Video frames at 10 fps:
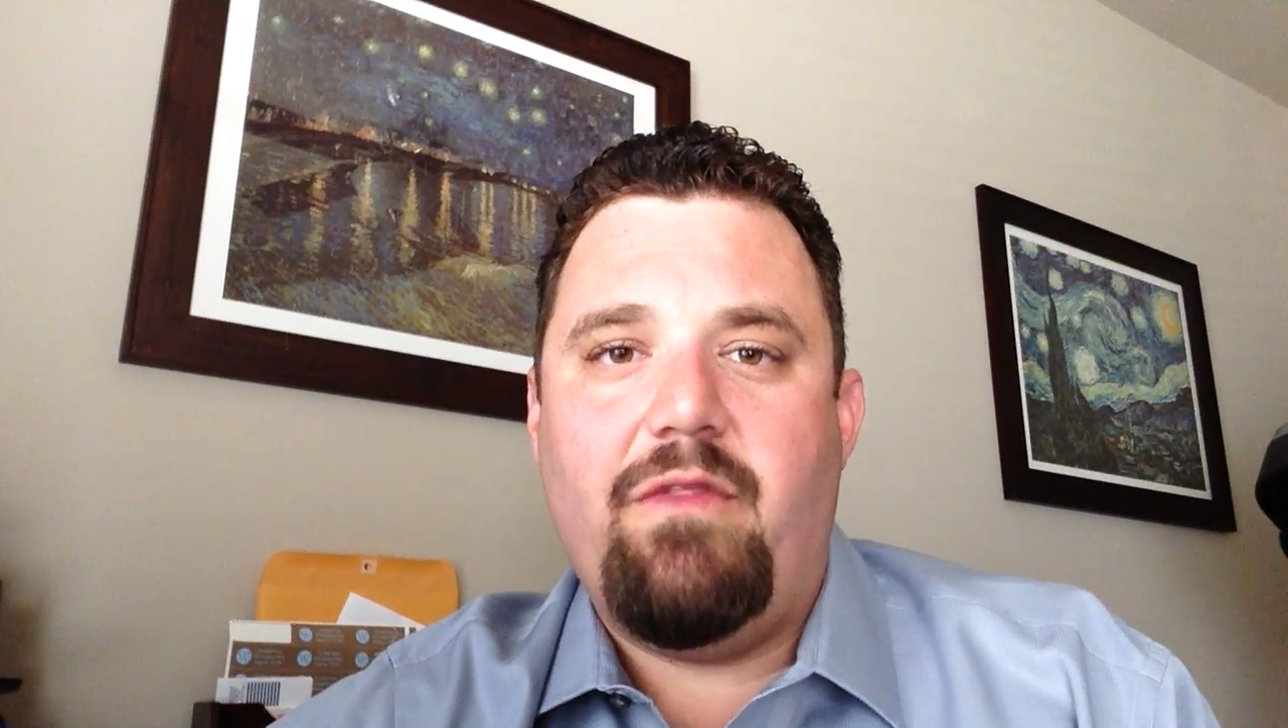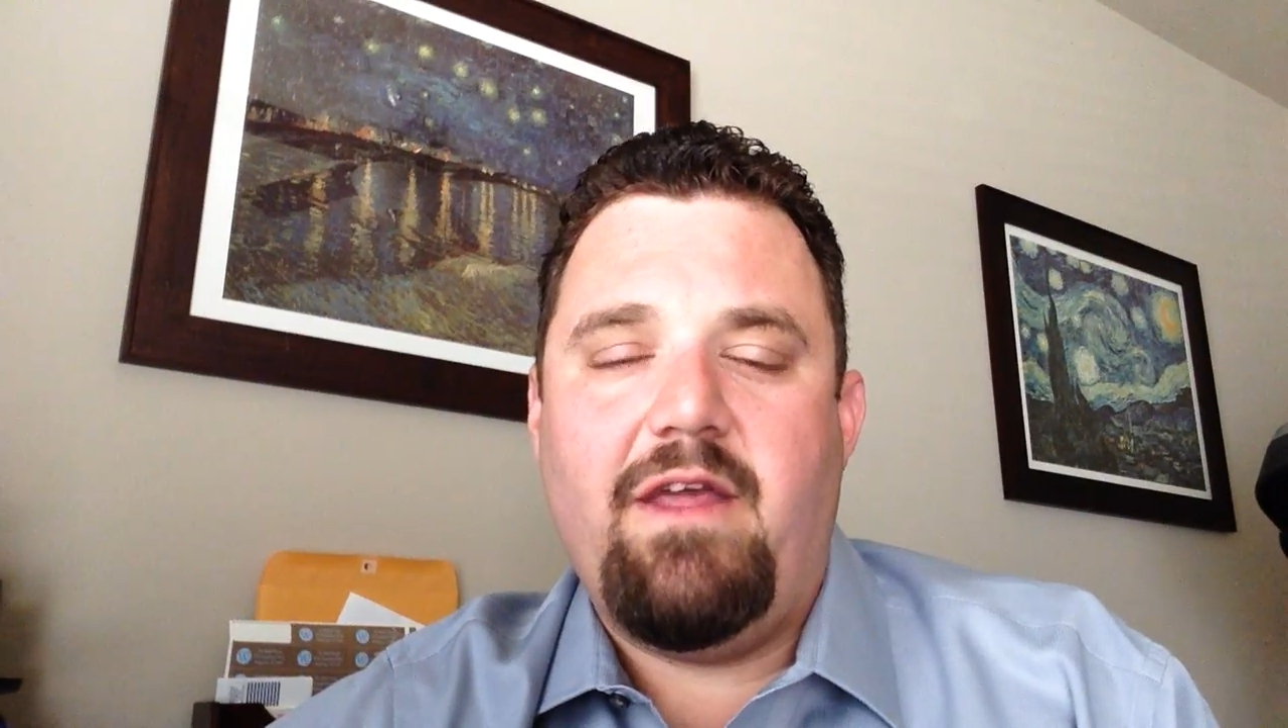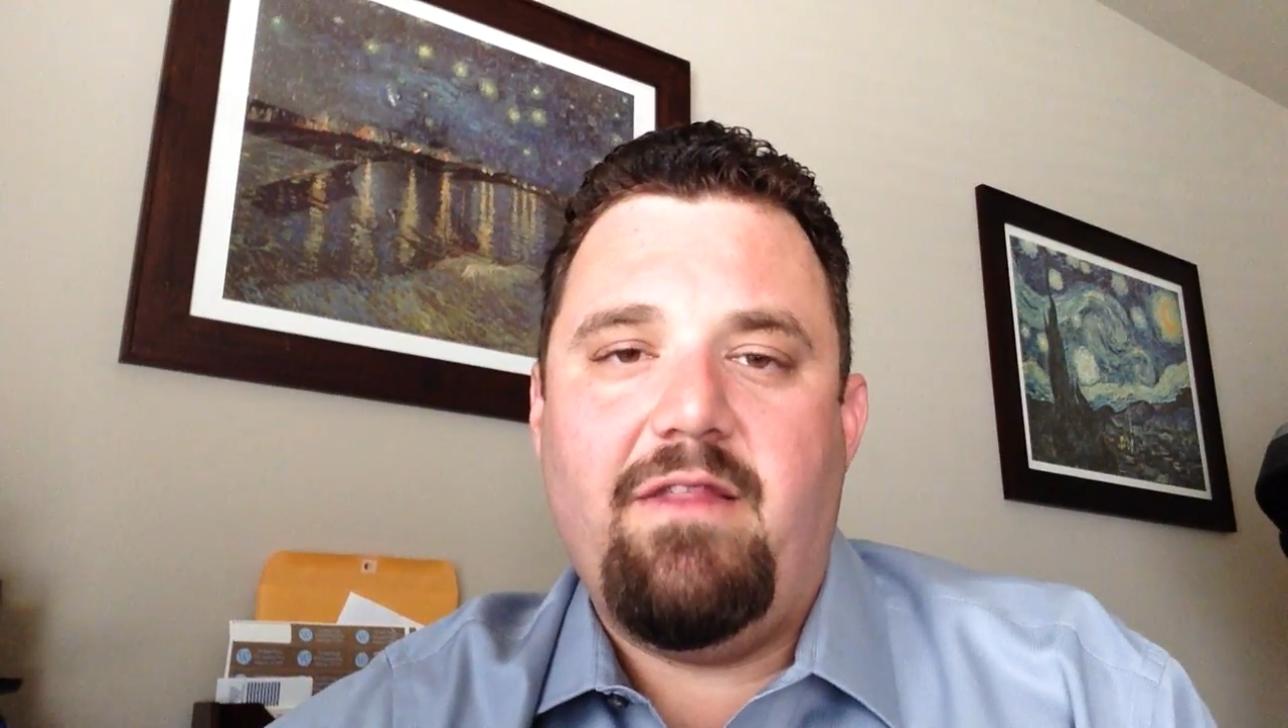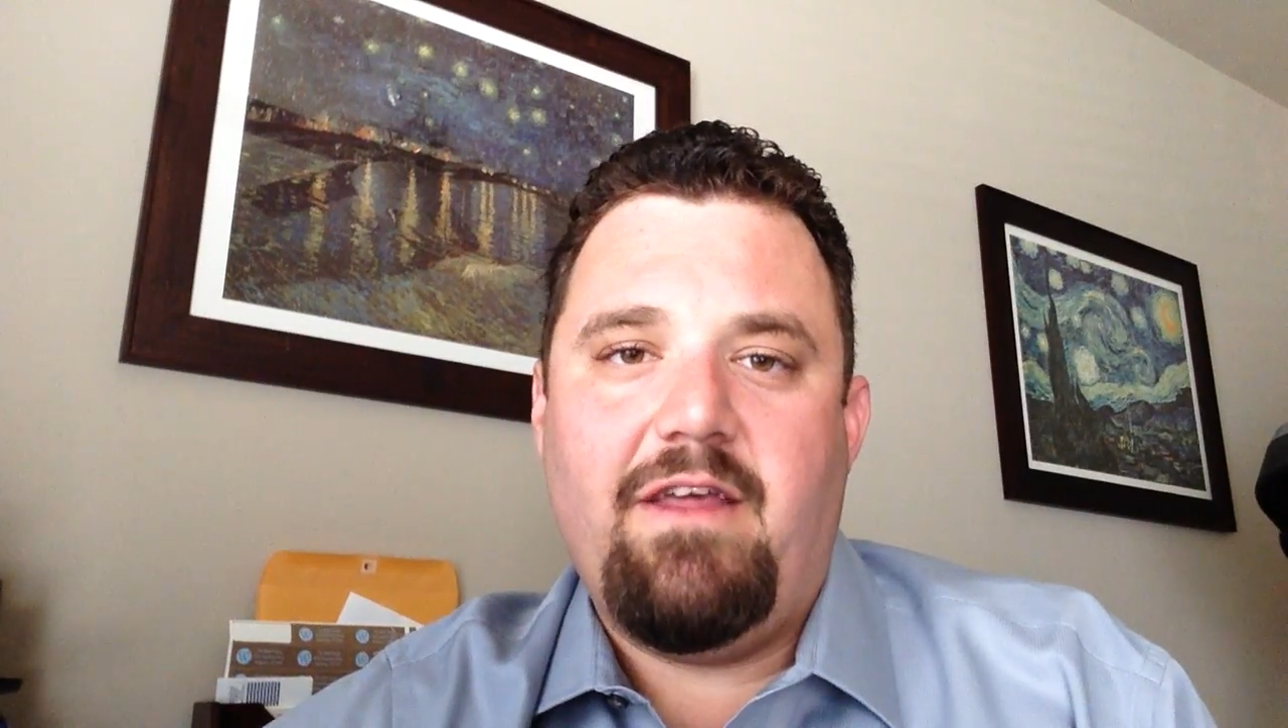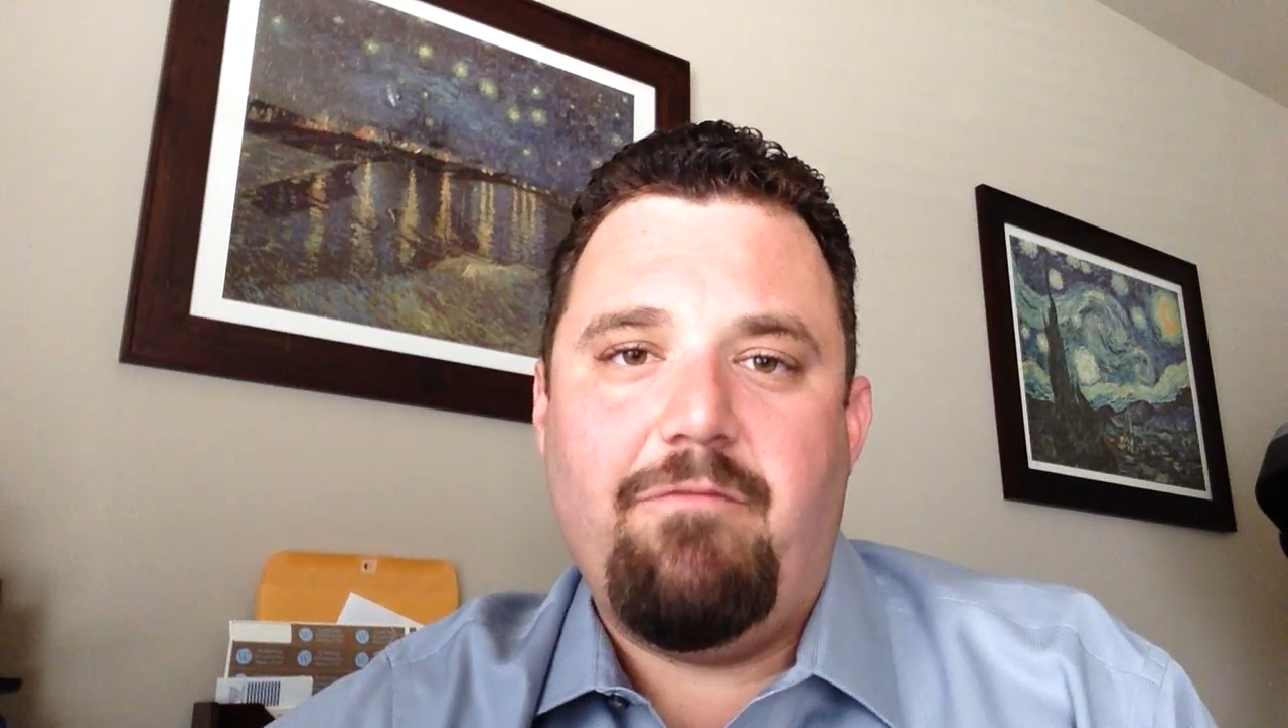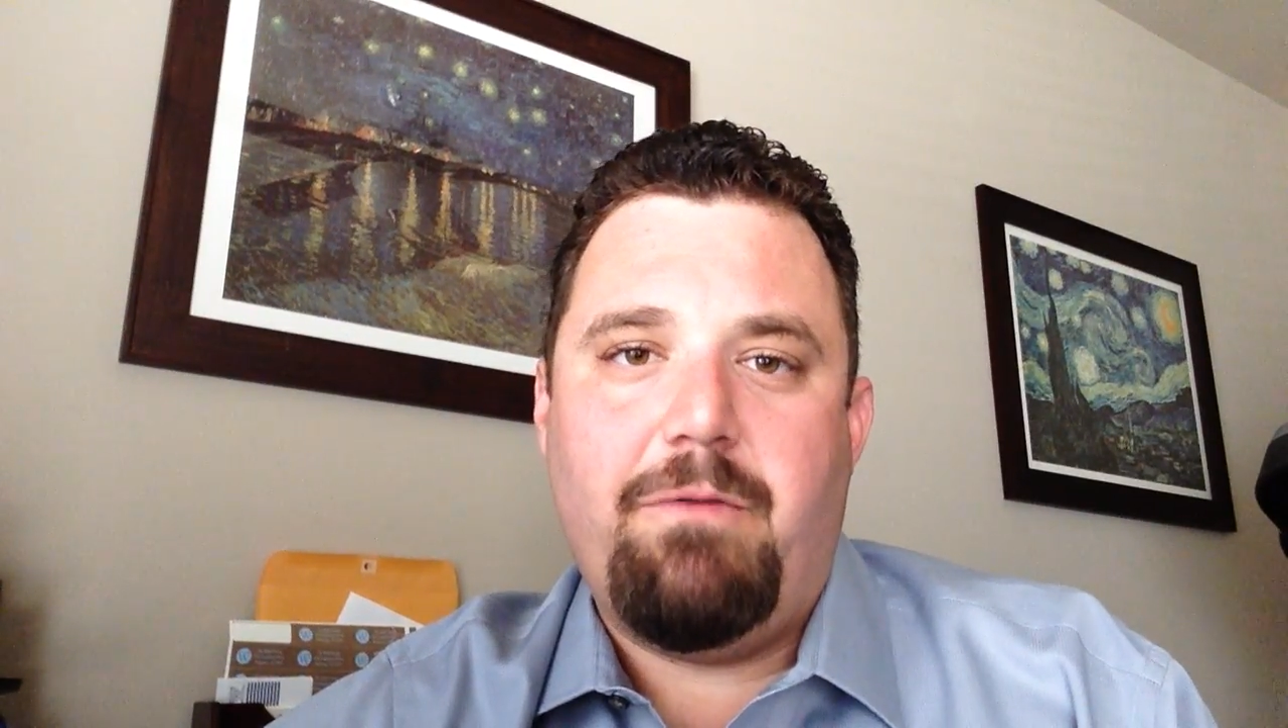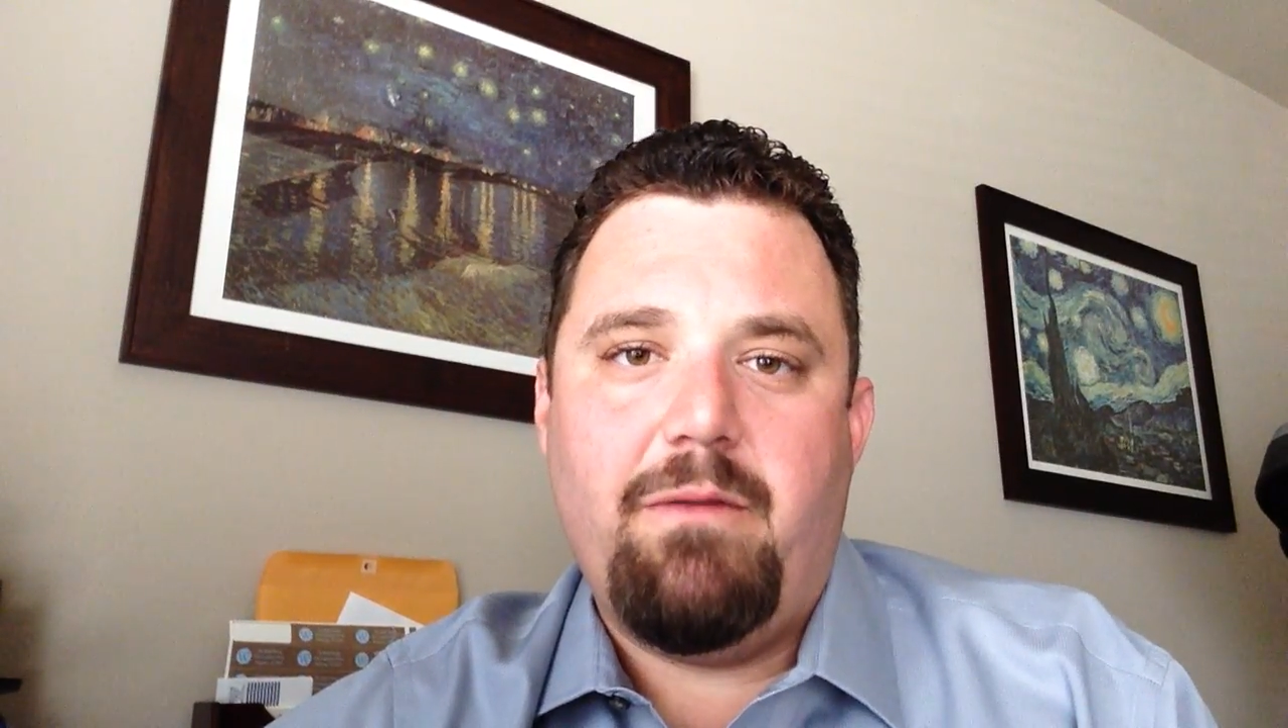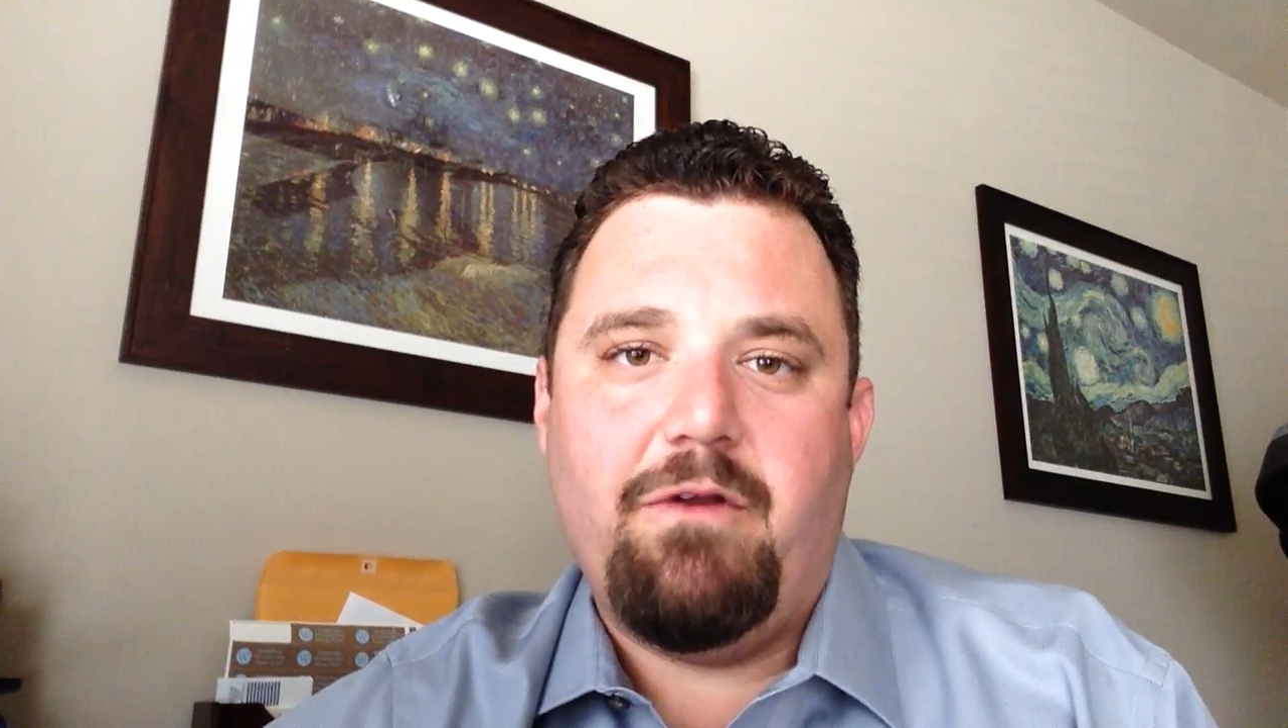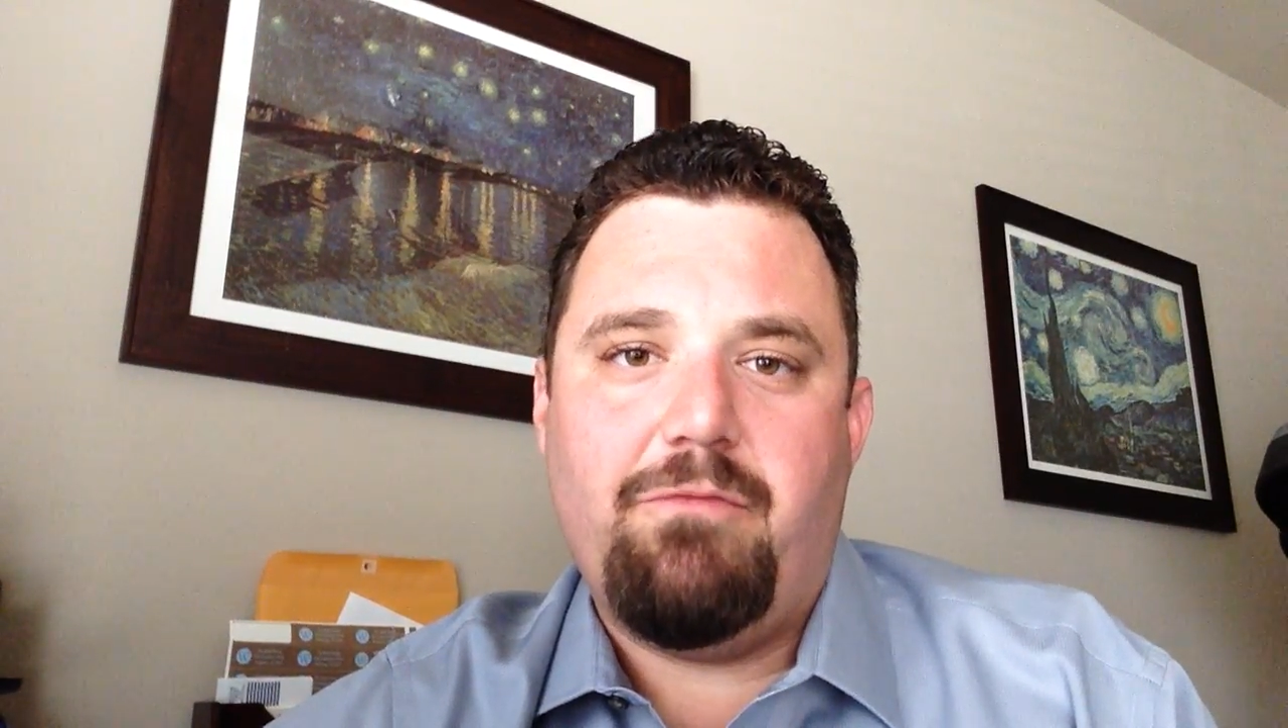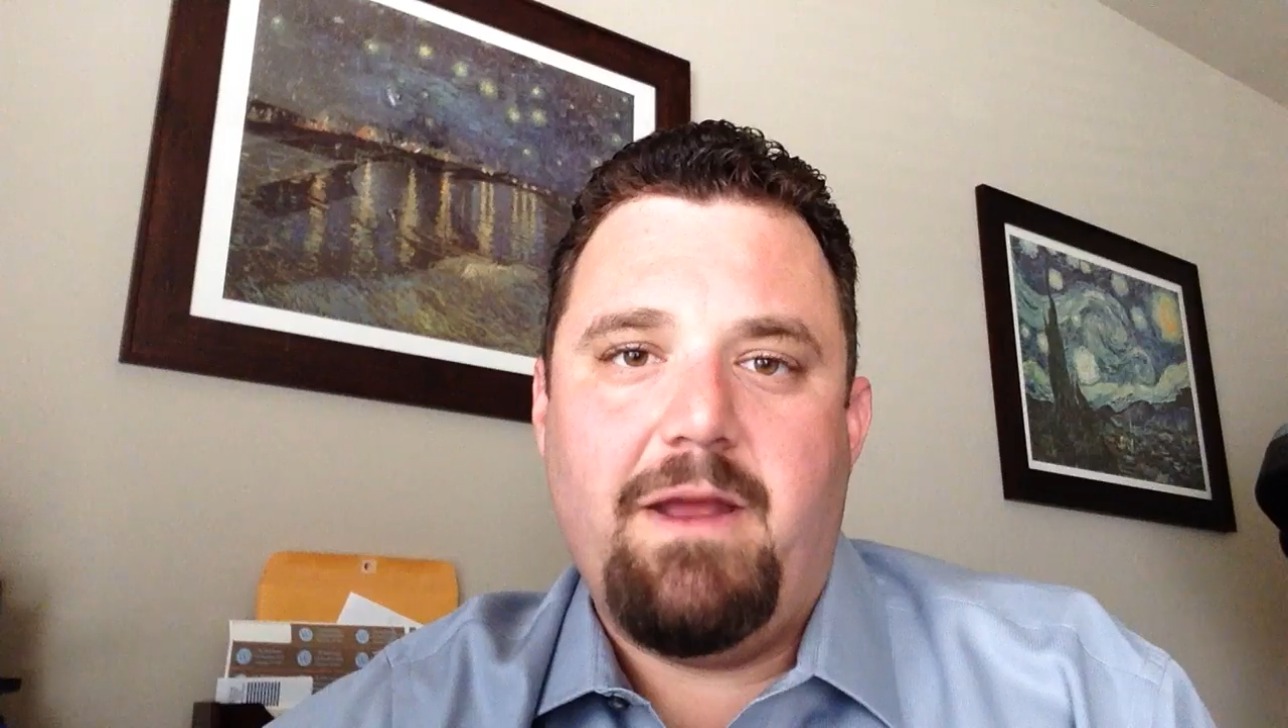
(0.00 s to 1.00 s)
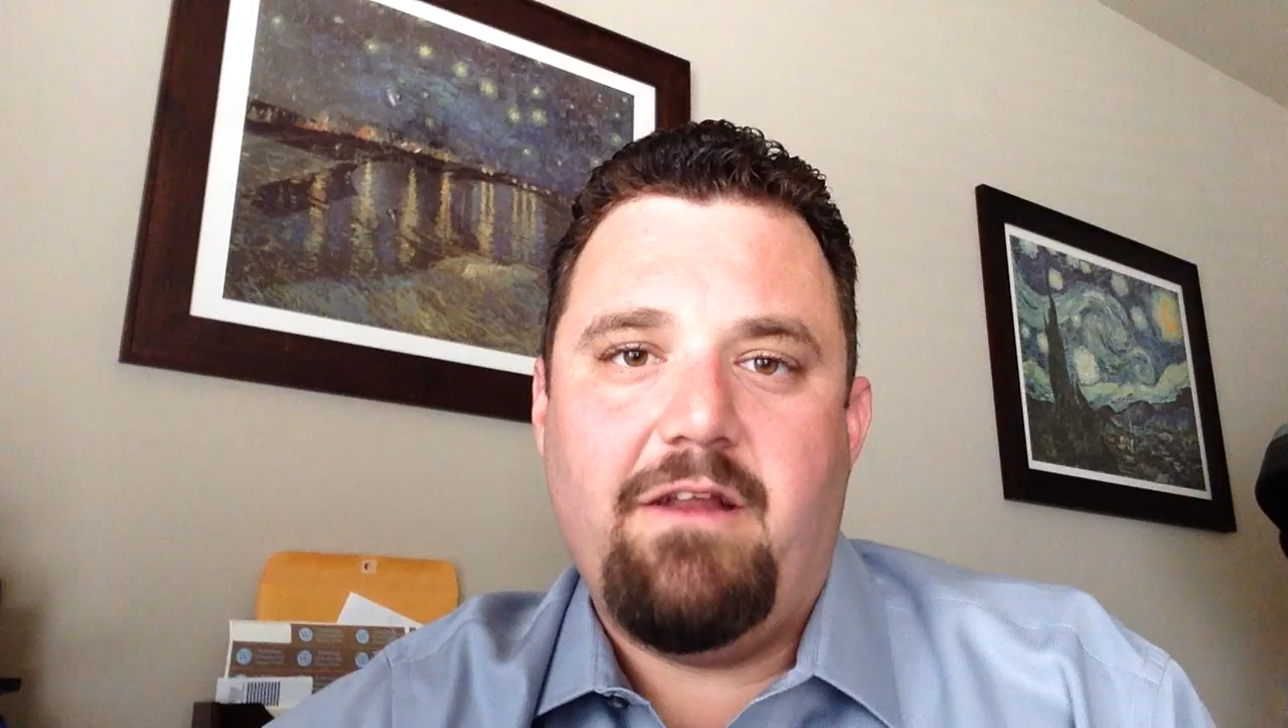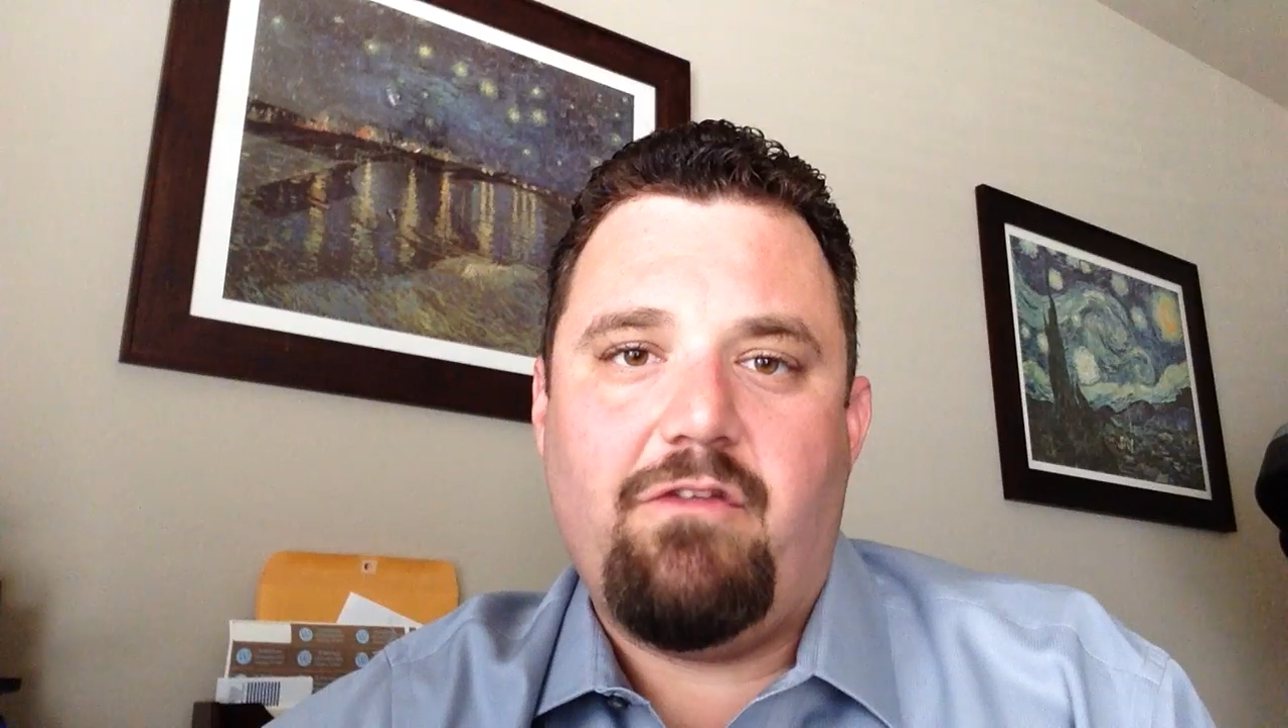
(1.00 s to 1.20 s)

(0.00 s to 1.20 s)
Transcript: they've pretty much made